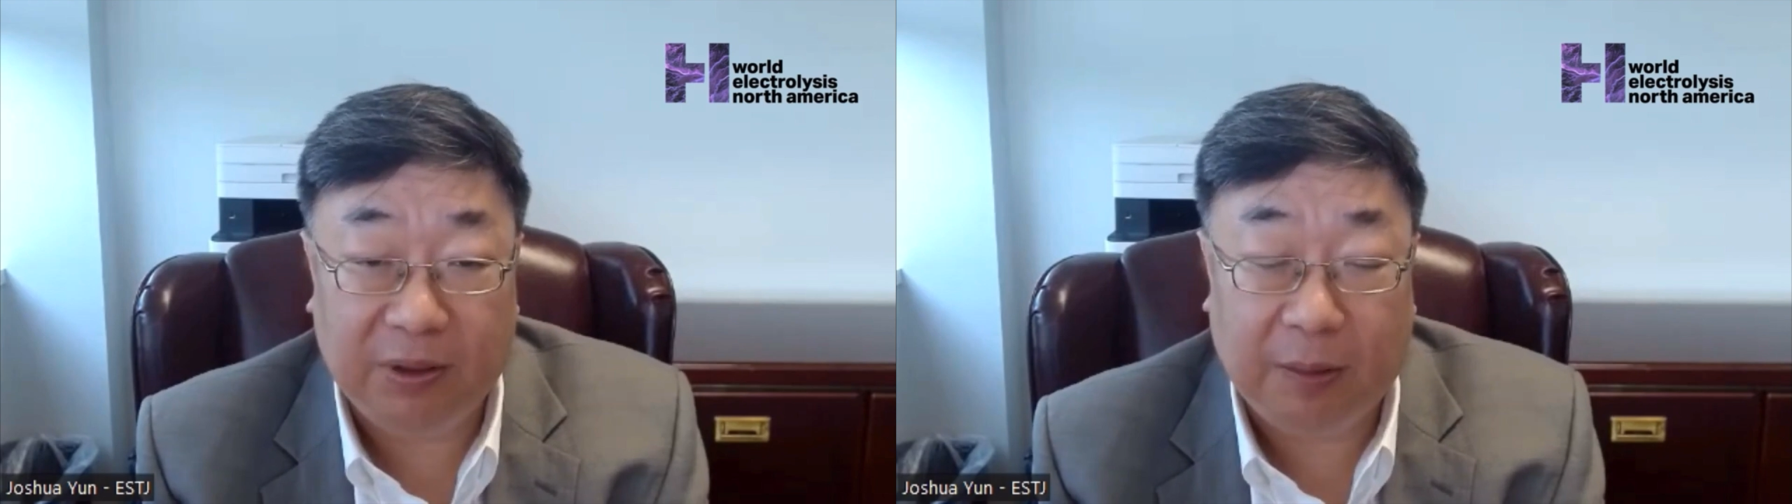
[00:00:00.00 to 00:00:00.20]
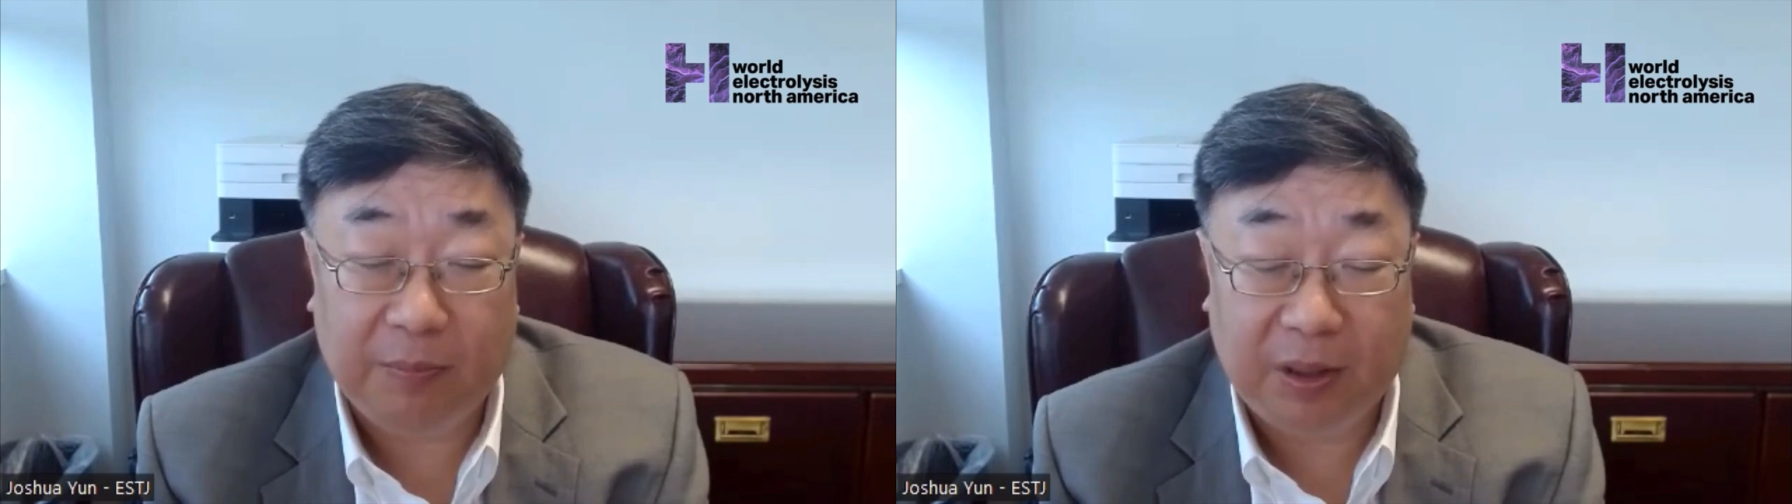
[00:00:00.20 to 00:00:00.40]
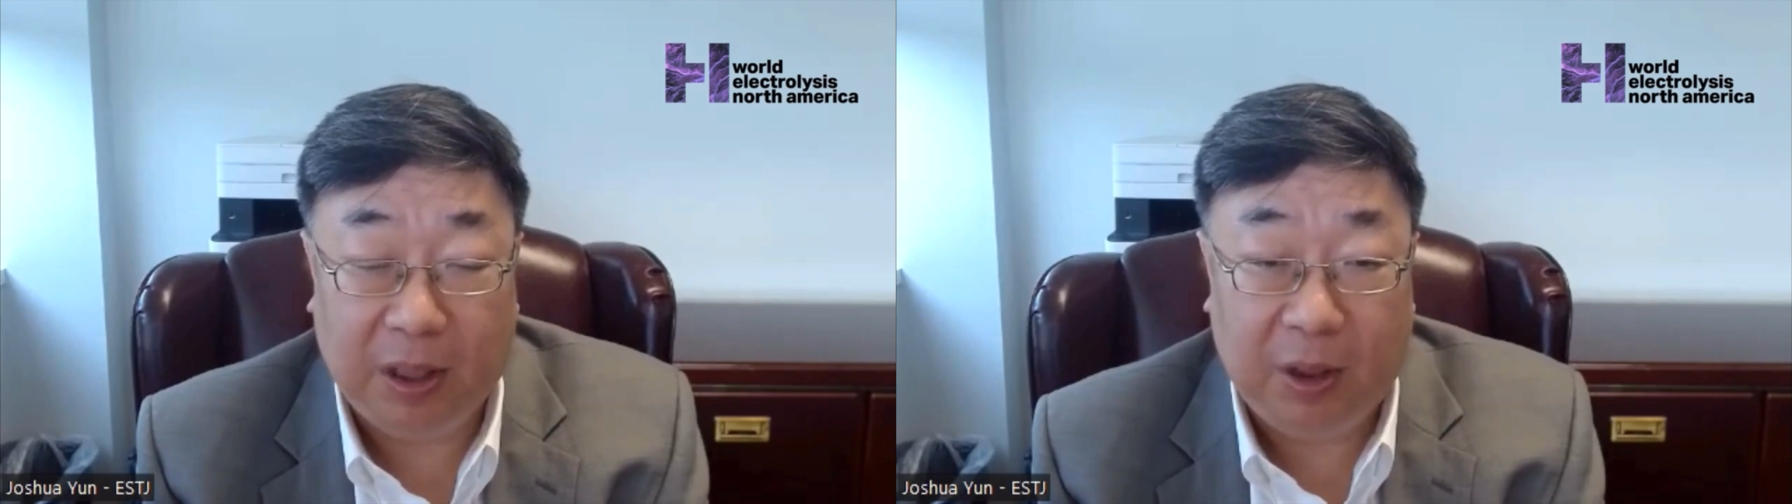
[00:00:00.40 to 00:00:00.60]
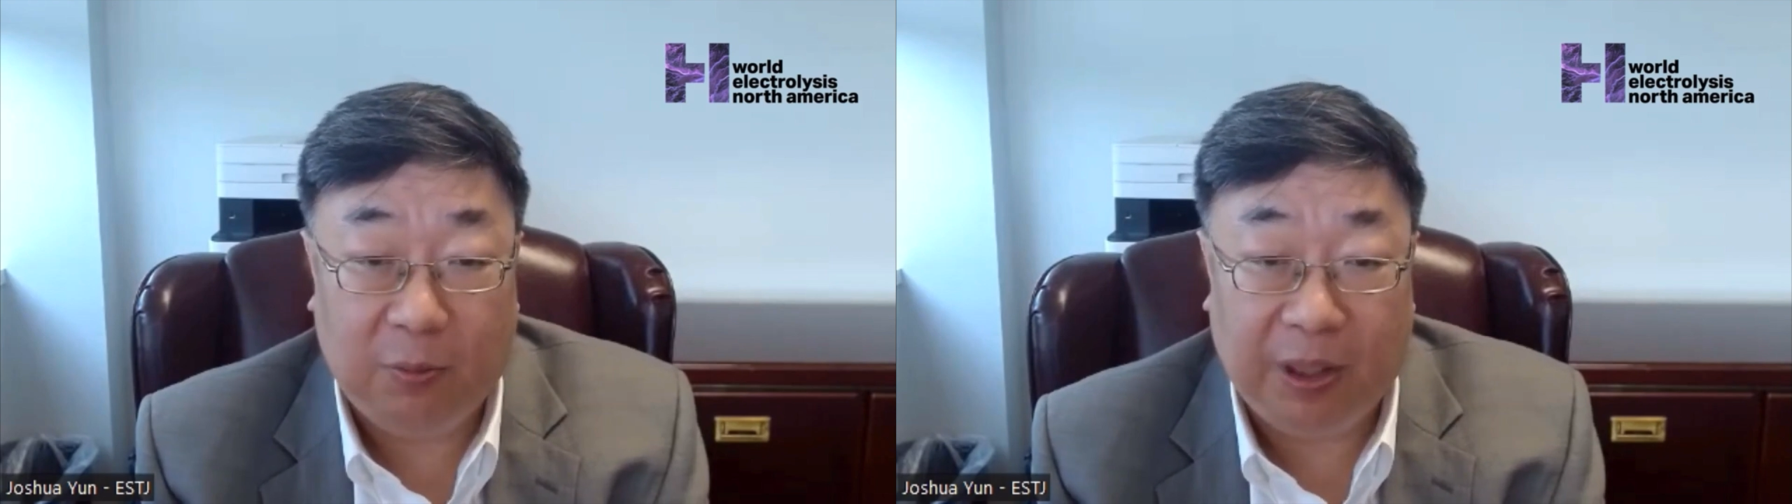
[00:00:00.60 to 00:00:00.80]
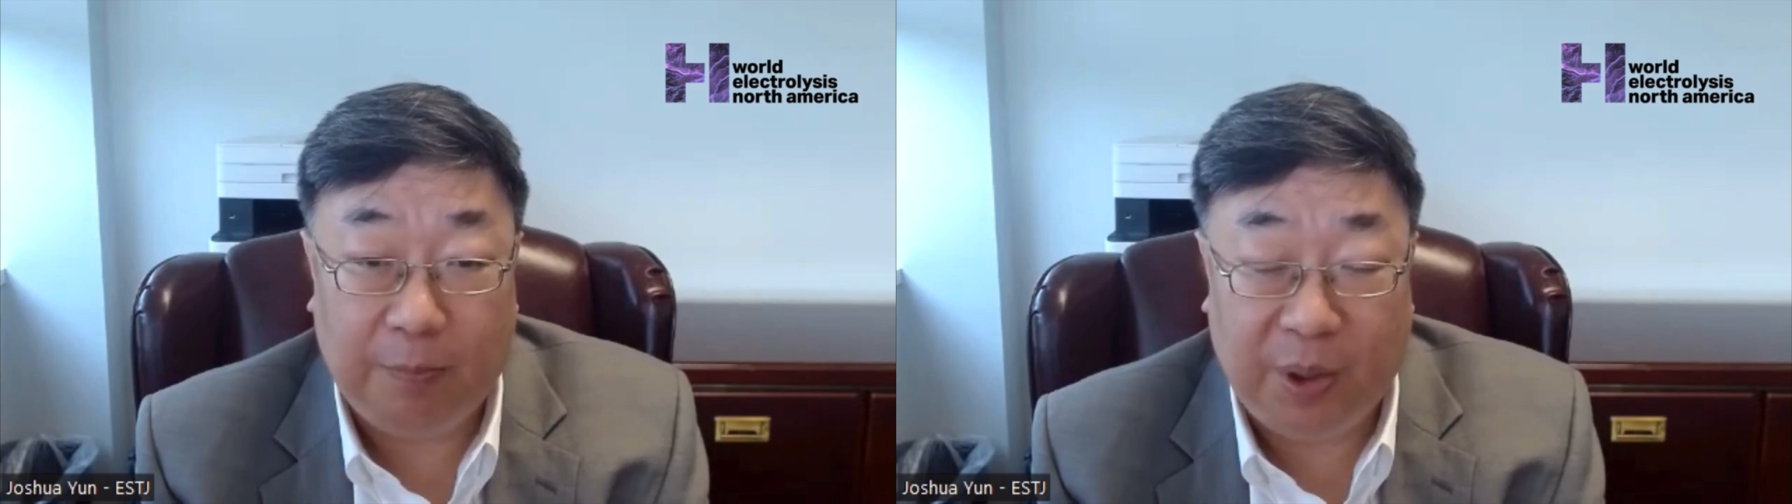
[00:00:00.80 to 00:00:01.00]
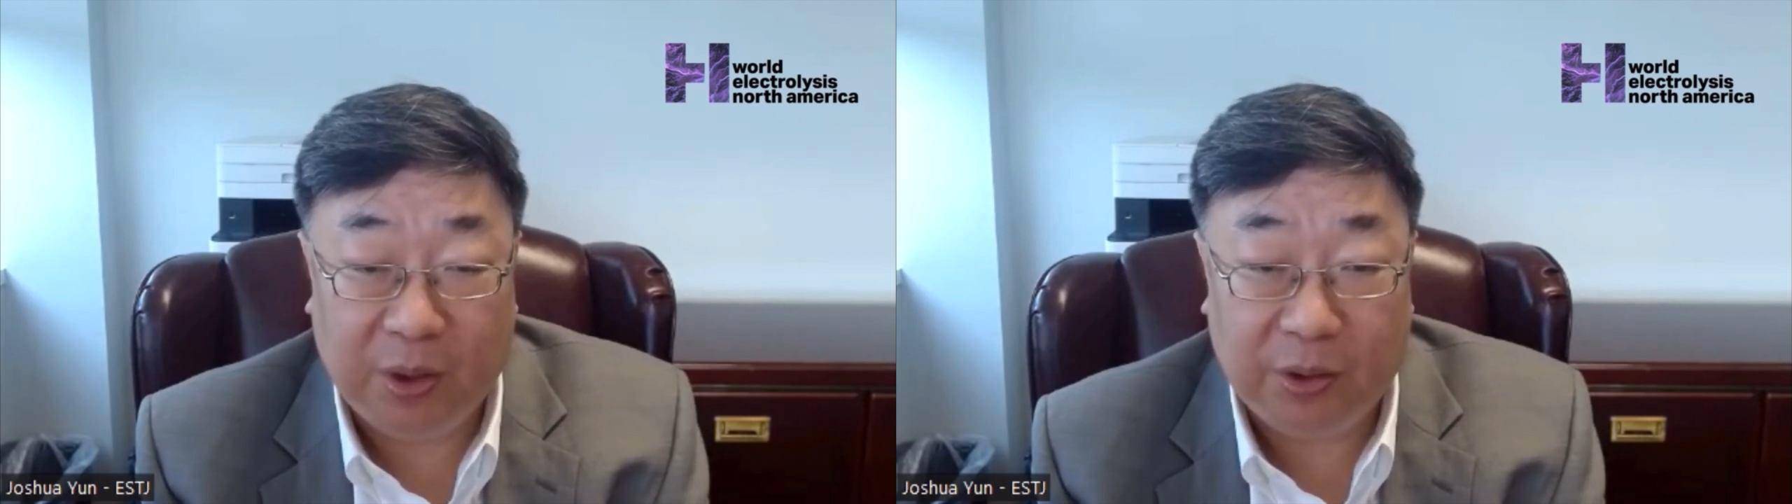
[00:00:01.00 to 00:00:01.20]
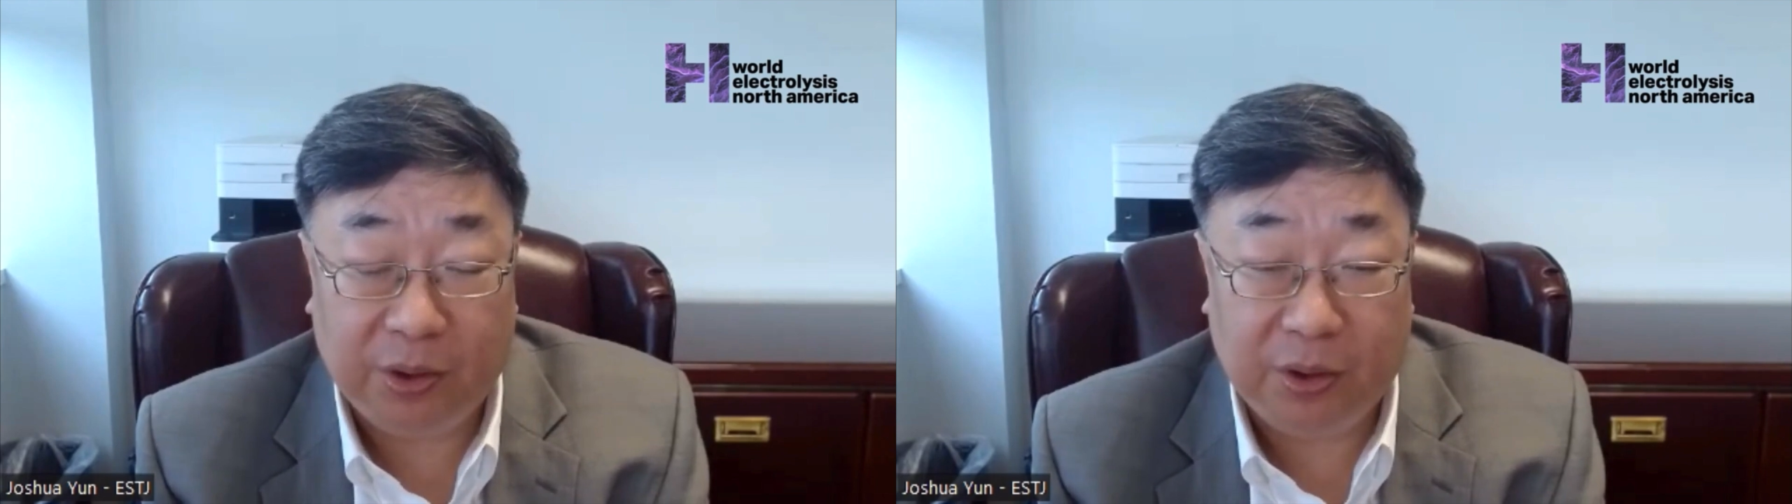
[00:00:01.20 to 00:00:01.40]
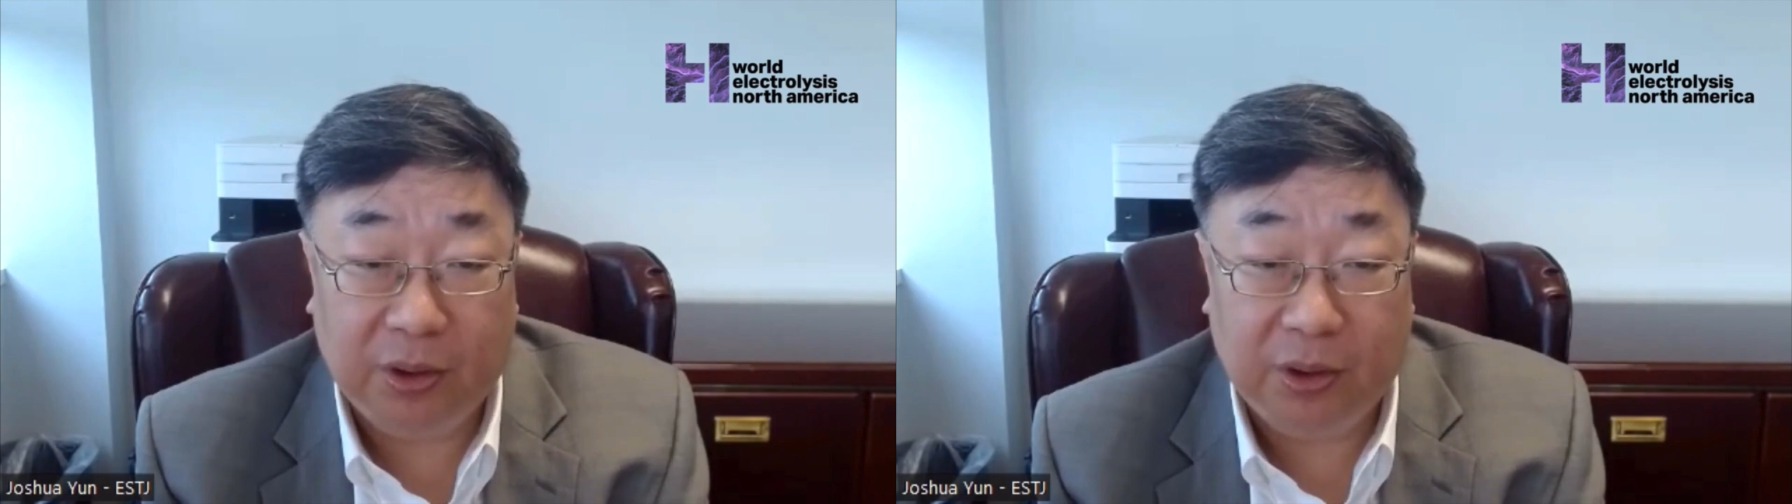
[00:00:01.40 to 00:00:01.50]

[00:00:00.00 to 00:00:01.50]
have built,